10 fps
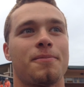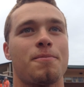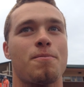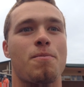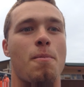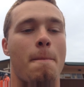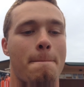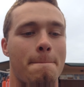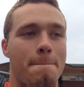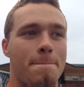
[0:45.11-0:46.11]
Can this can
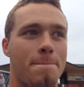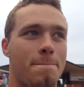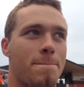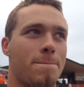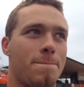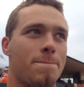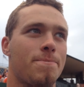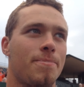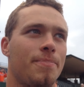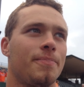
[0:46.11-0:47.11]
this be the kind of win that
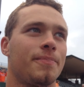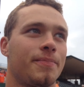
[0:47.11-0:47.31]
can carry